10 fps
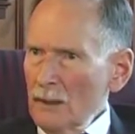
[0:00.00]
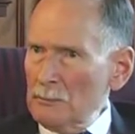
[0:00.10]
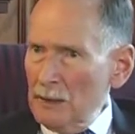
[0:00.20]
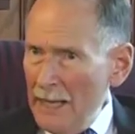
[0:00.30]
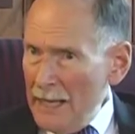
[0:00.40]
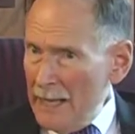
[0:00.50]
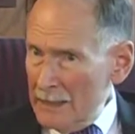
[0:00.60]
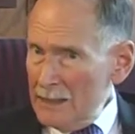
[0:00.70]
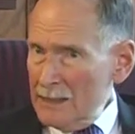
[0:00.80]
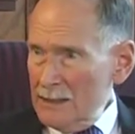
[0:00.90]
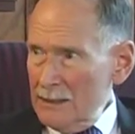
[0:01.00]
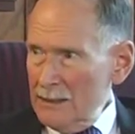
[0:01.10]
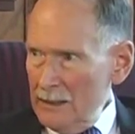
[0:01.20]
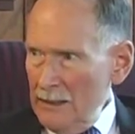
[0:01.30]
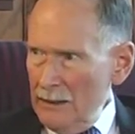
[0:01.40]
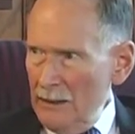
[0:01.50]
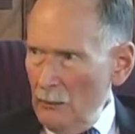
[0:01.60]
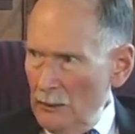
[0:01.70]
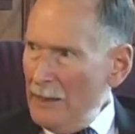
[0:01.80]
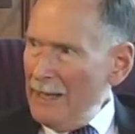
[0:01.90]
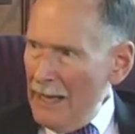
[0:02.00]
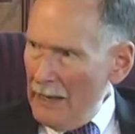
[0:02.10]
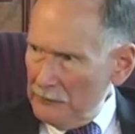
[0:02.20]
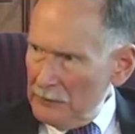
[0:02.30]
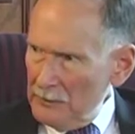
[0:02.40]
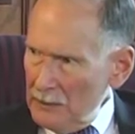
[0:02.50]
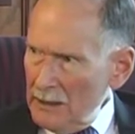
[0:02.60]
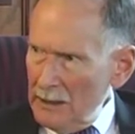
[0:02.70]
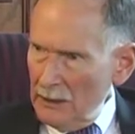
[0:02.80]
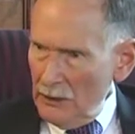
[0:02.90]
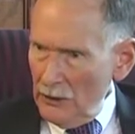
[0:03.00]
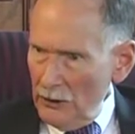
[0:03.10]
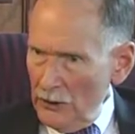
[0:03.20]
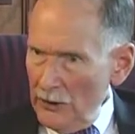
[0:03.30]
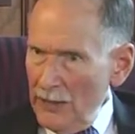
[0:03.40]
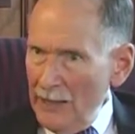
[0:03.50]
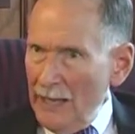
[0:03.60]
plans that were made after the meeting occurred,